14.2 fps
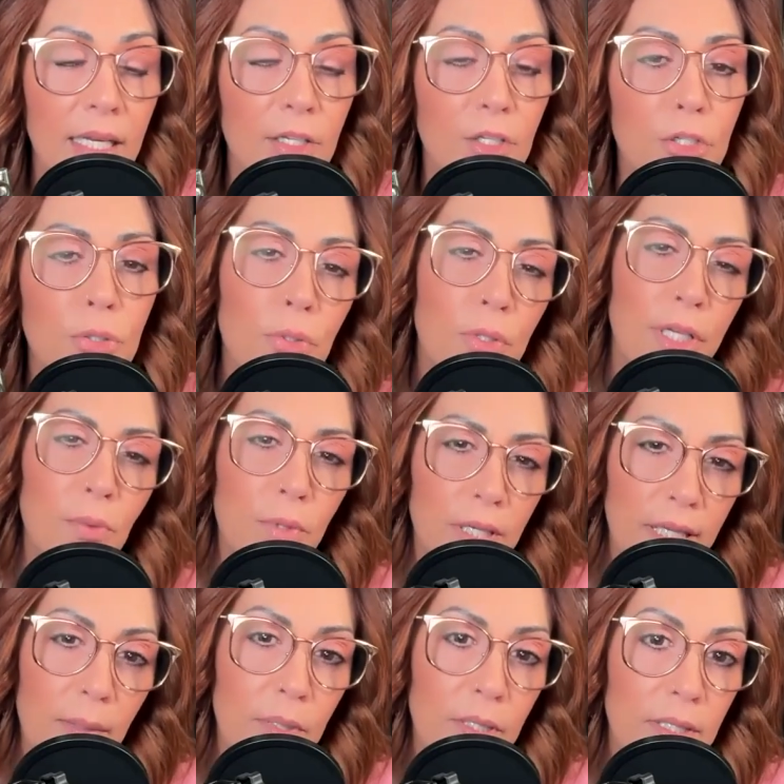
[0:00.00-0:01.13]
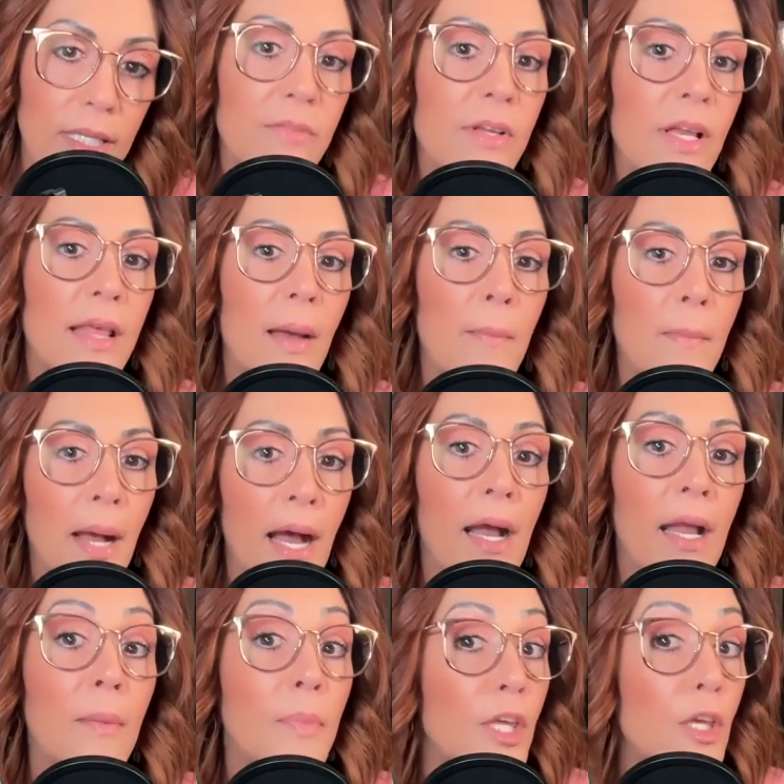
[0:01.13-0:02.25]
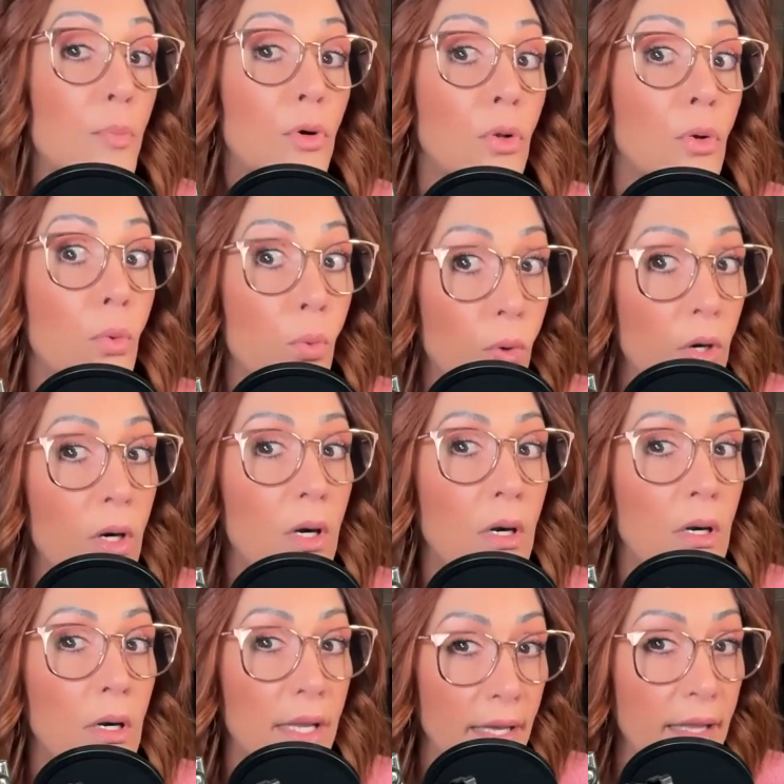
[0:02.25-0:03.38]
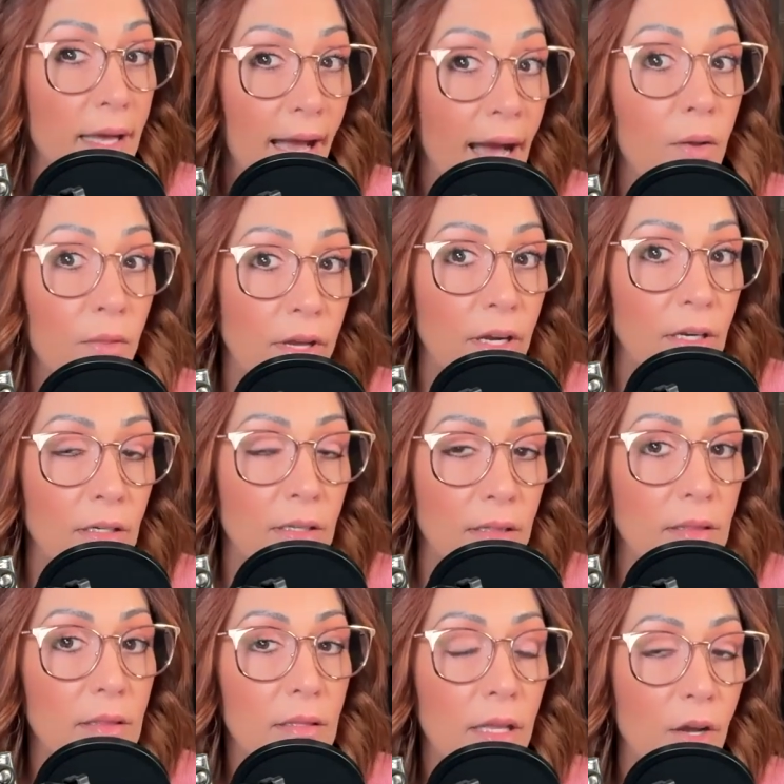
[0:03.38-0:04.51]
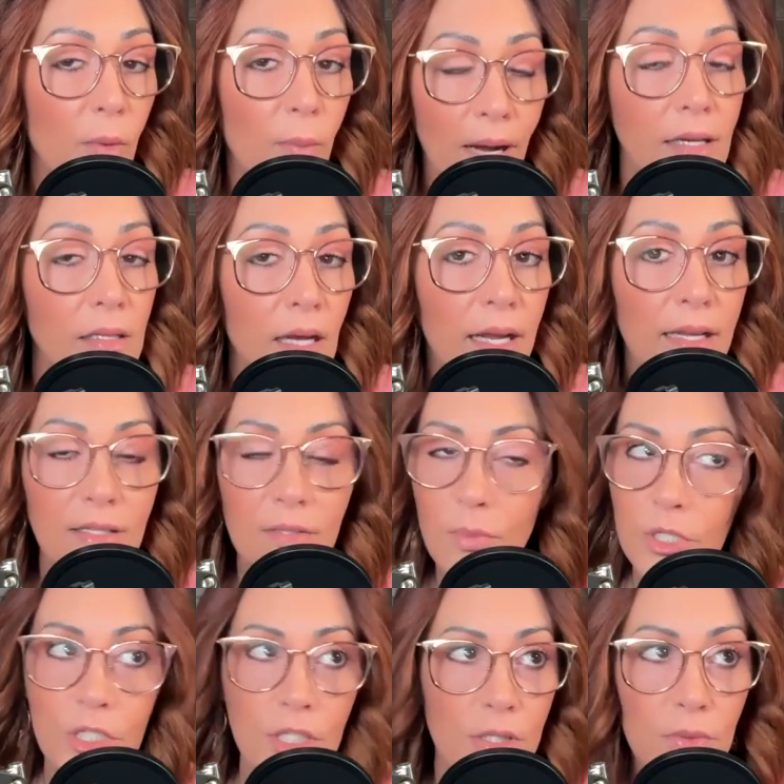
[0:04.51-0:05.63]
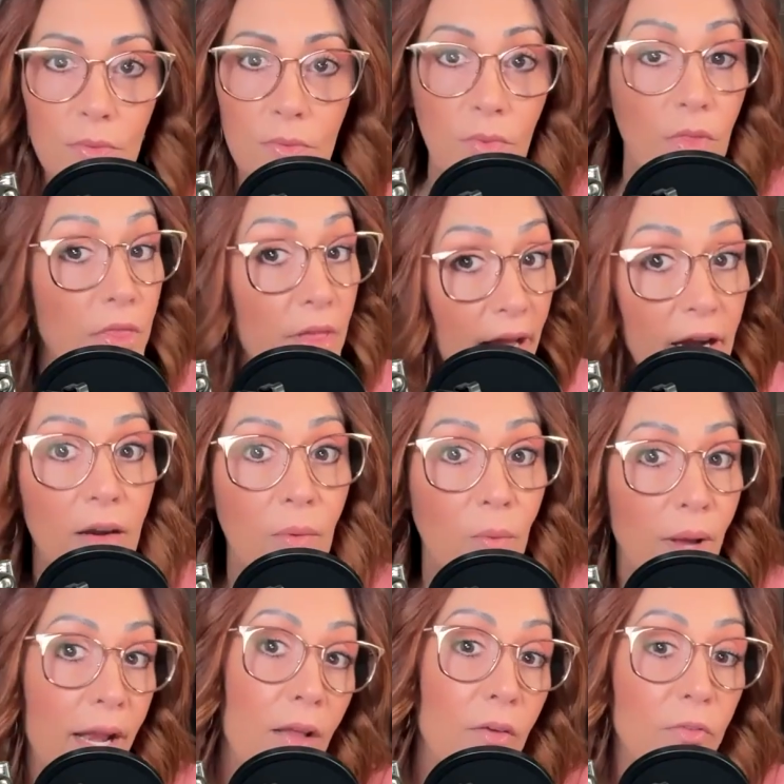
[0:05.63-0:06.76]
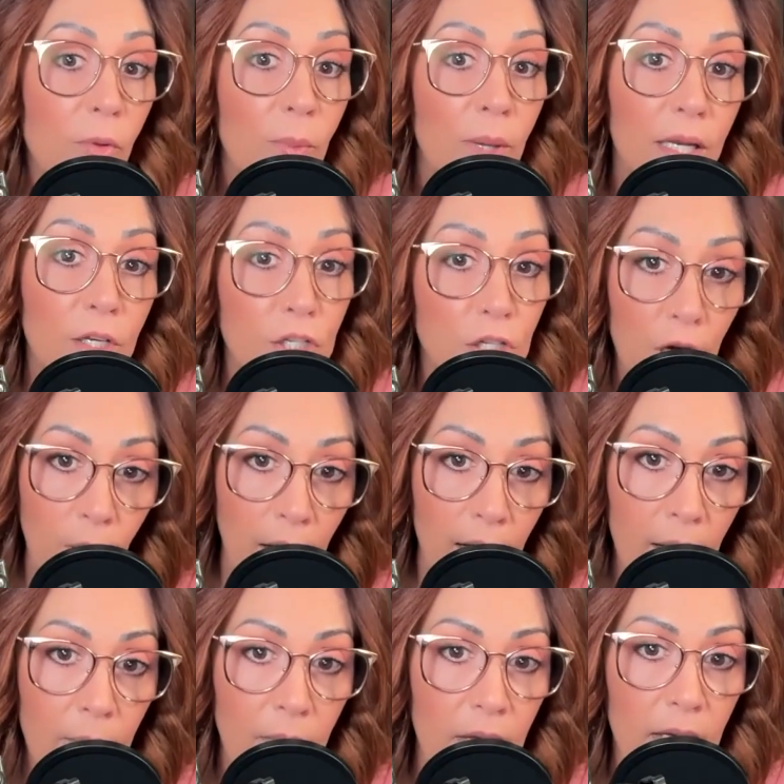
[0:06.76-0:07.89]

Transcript: truly really believing that my people were out there, my clients were just there and waiting for me to show up,